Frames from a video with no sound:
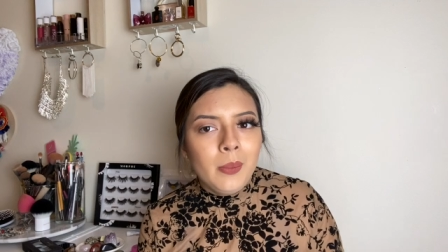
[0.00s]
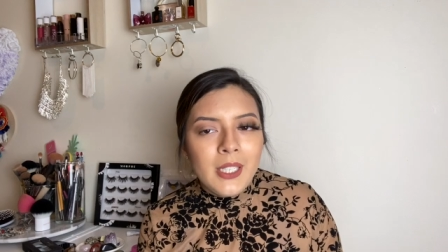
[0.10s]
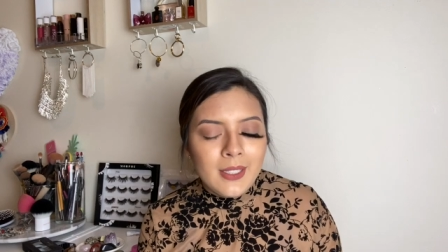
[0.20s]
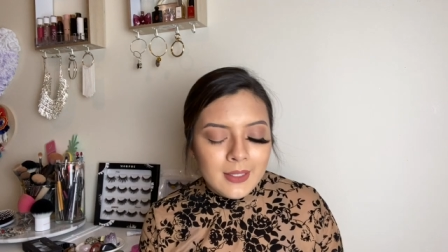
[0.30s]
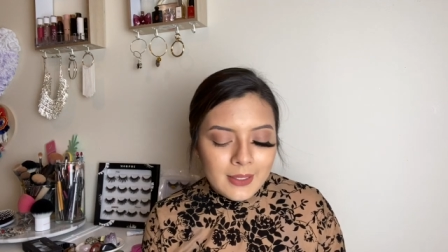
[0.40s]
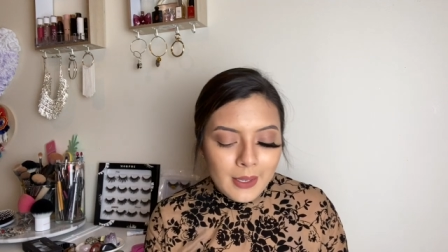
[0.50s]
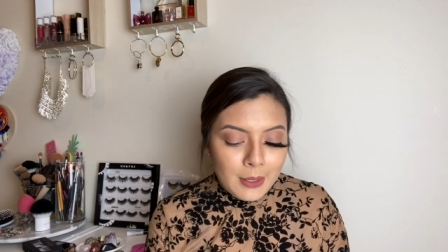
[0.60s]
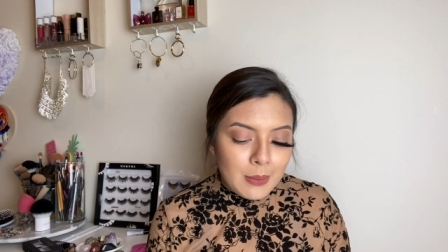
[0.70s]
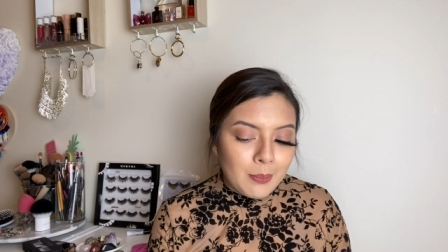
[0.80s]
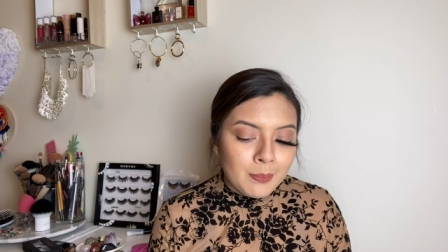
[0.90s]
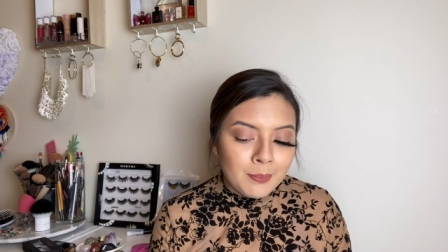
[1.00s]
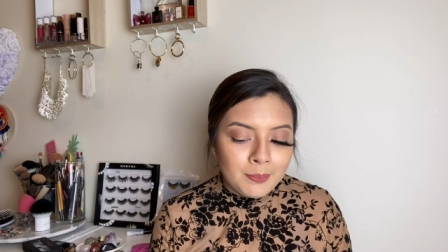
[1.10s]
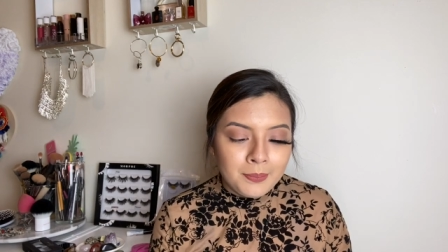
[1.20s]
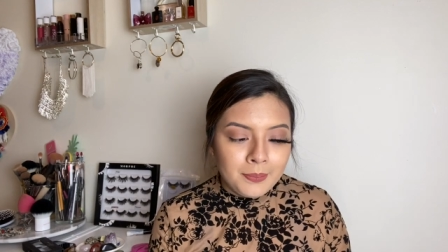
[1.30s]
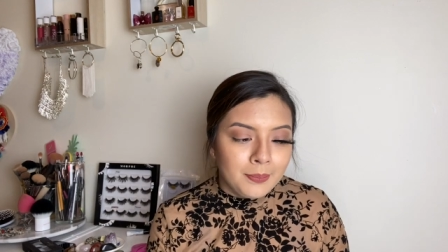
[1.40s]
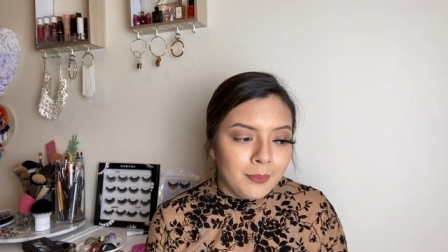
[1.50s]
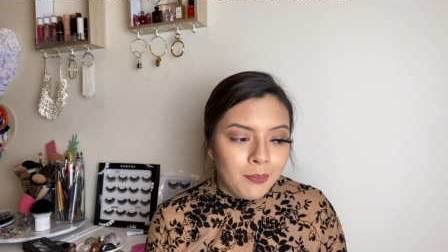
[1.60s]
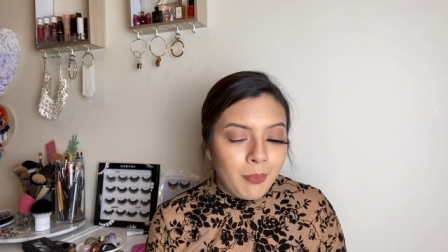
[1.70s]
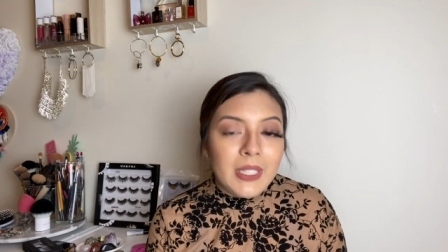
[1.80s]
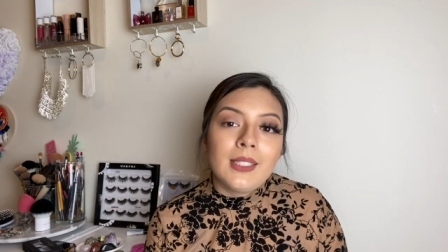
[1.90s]
because I'm
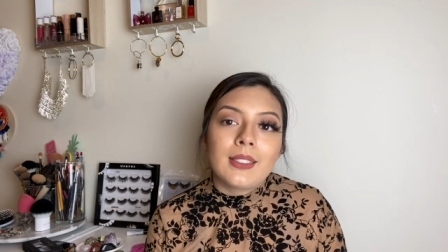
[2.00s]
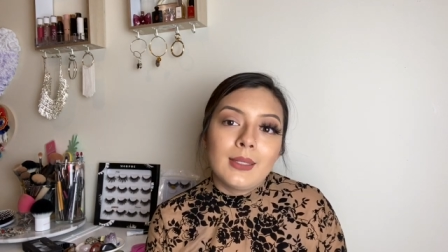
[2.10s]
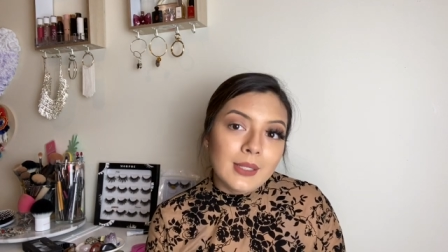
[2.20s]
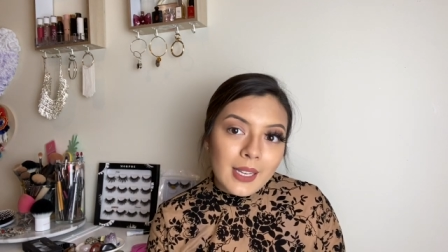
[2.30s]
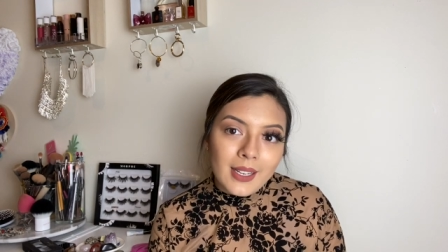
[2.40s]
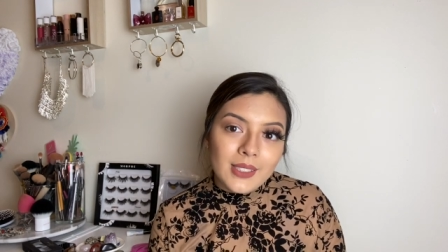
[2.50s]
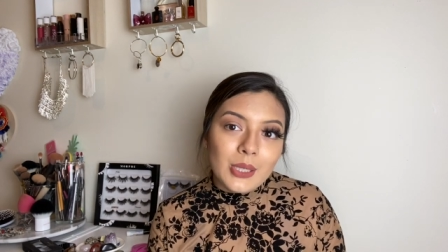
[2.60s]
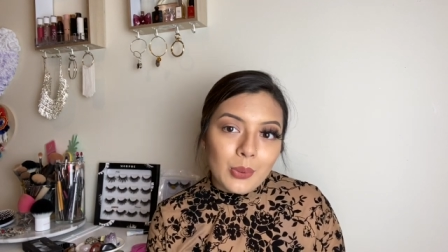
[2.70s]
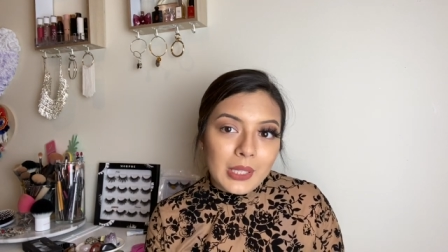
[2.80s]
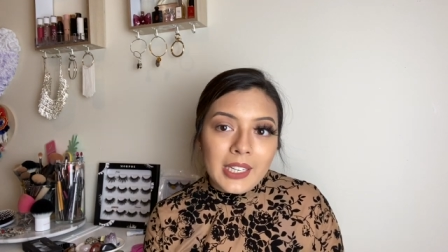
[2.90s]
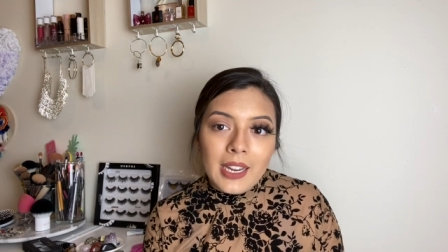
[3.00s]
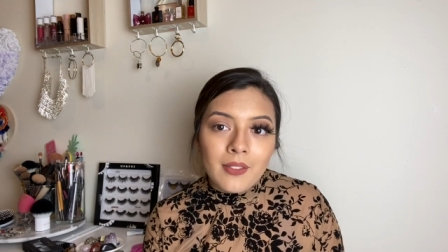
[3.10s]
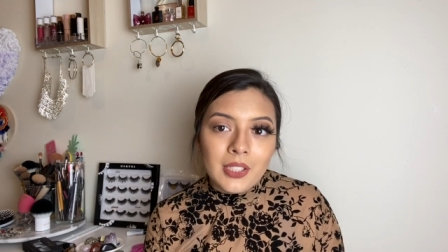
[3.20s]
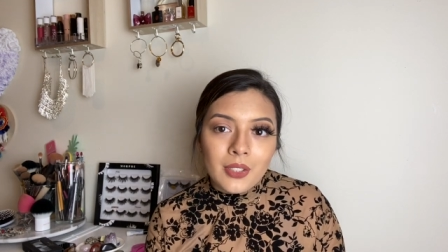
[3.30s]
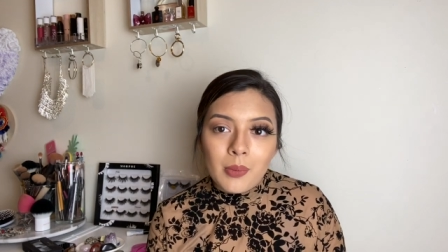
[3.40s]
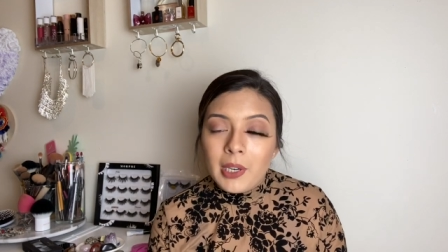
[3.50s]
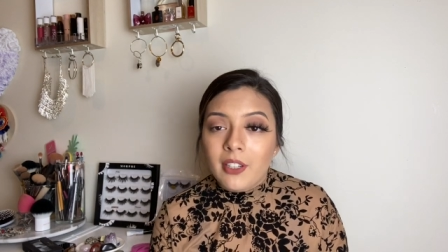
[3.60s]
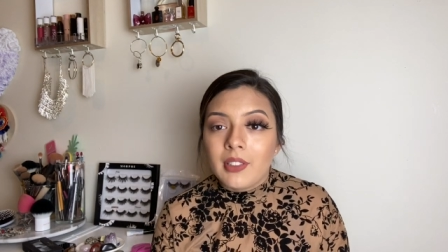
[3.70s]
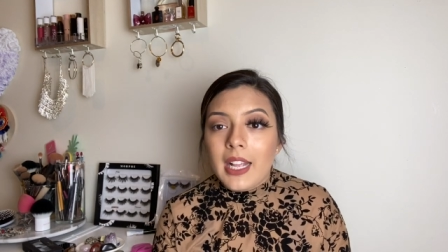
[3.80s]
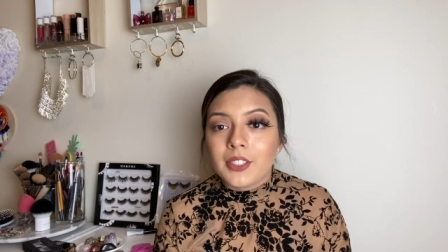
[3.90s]
basically saying I don't like every single pair
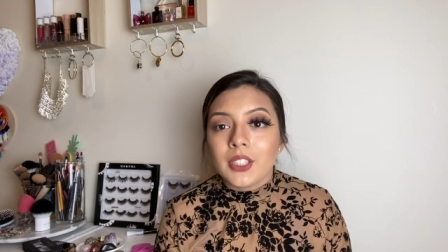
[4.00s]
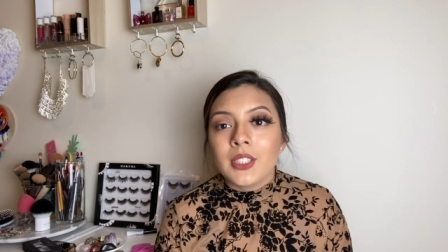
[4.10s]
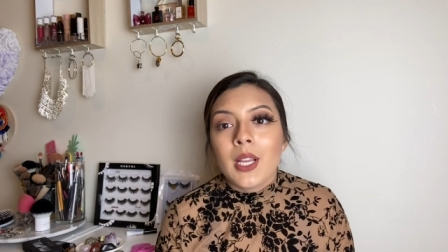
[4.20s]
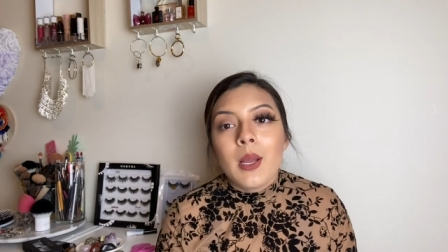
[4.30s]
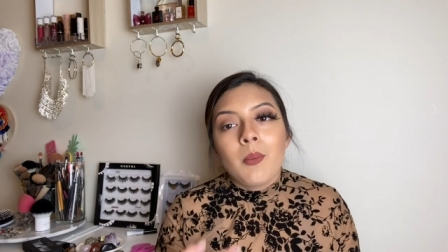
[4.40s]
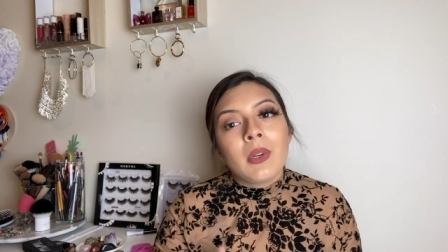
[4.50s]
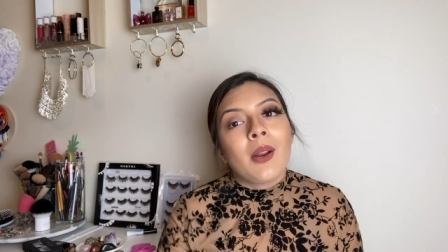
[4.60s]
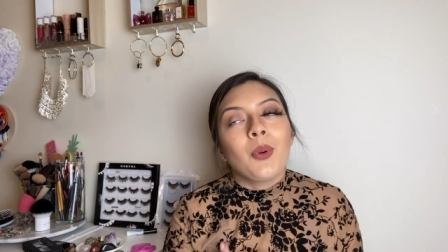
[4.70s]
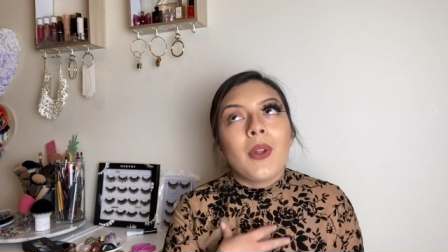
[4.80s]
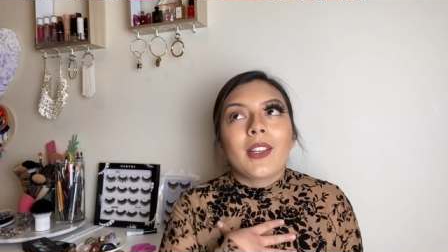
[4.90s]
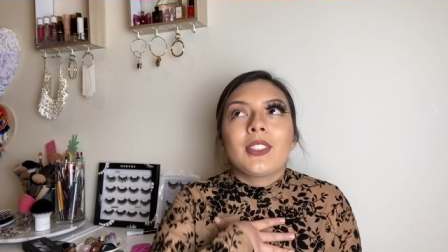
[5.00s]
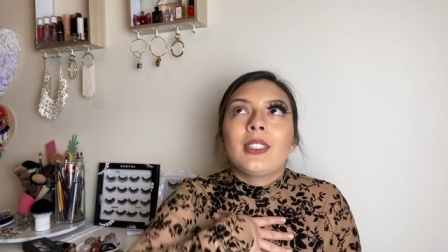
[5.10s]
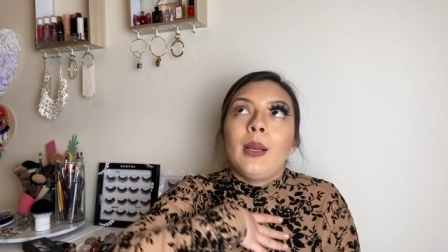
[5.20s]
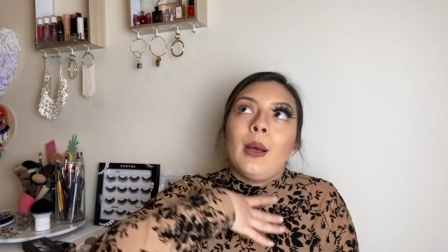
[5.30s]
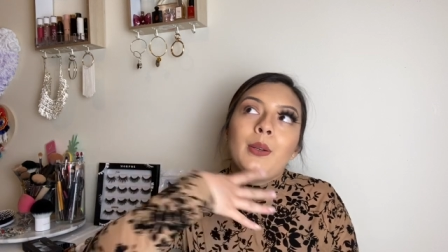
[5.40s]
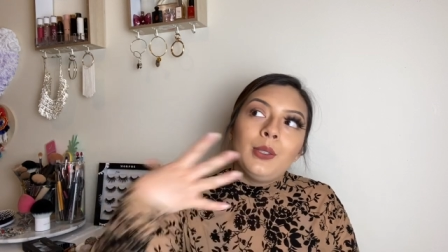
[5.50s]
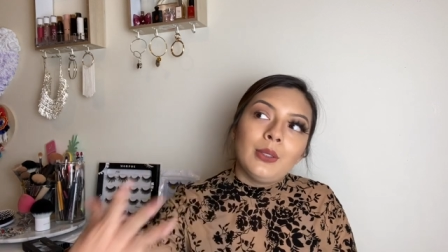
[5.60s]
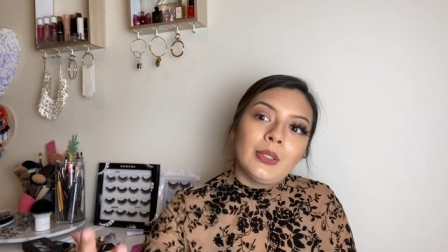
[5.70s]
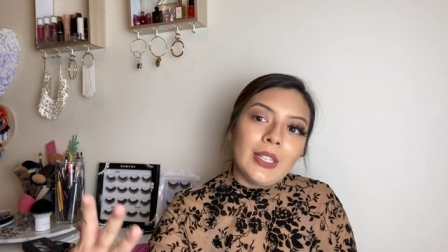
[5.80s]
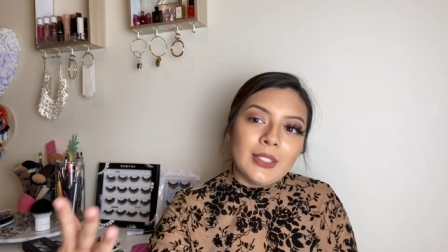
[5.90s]
of lashes, but I would rather tell you the
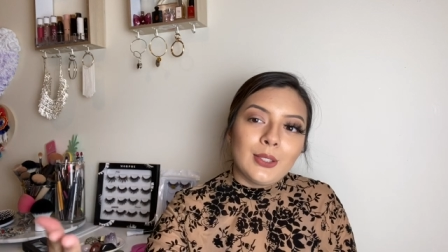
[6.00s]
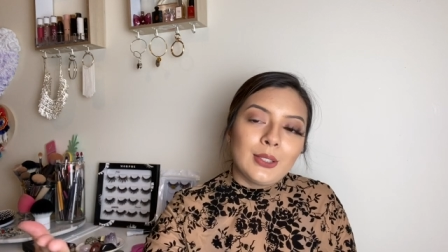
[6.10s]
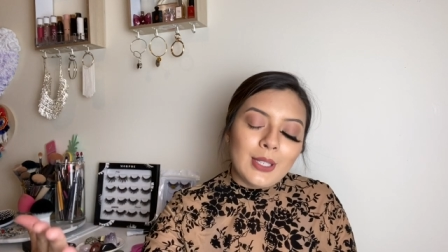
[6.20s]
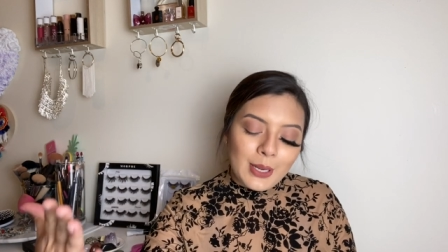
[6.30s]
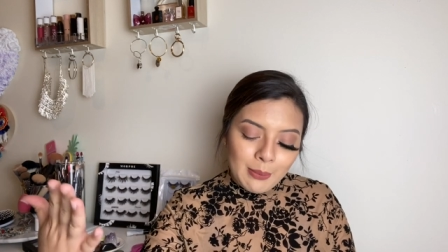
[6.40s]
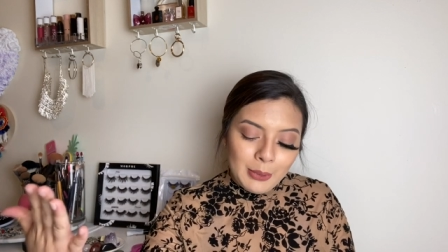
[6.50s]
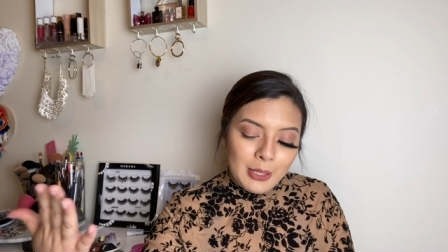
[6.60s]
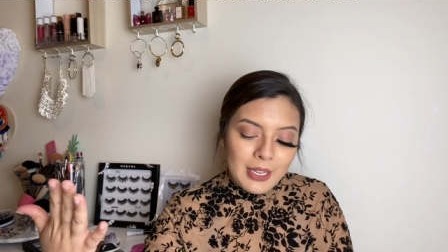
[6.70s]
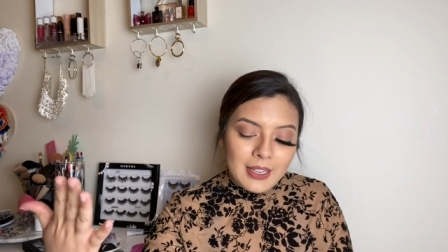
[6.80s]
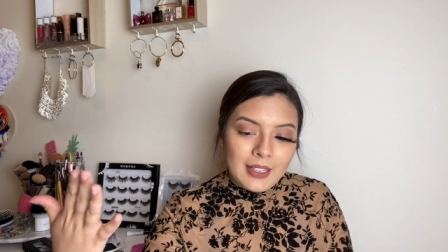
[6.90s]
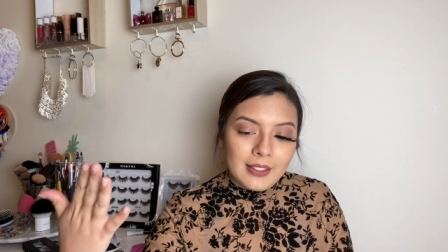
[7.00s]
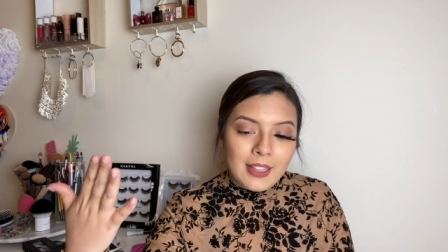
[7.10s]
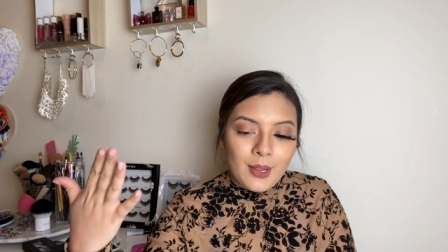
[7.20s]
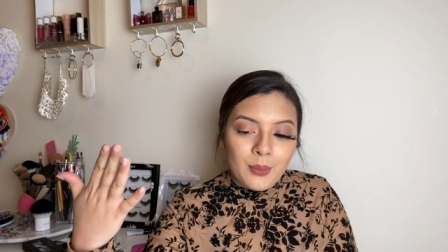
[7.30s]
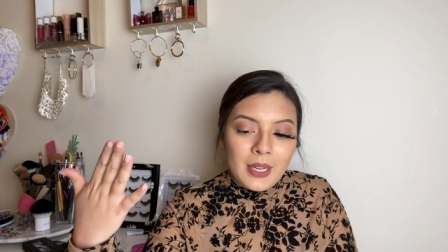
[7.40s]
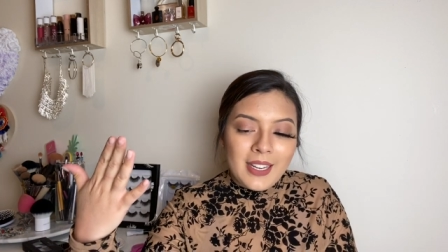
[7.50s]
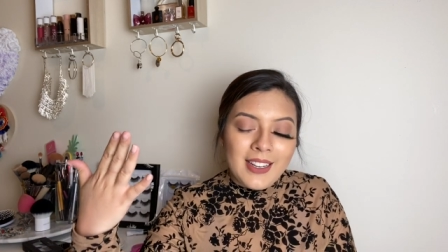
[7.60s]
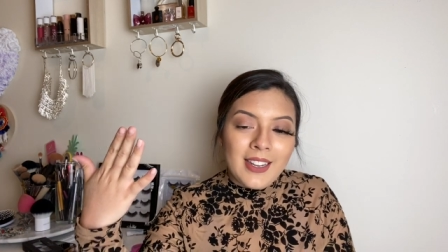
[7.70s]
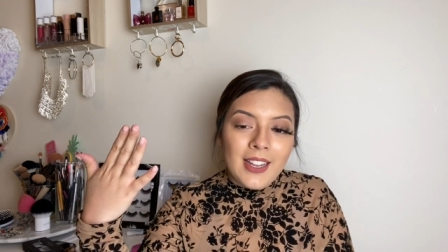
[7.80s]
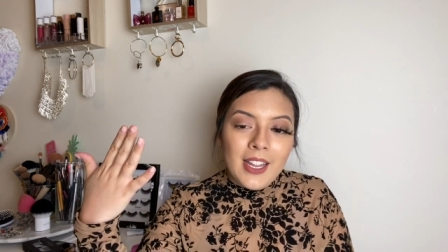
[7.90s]
lashes that I'm looking at that way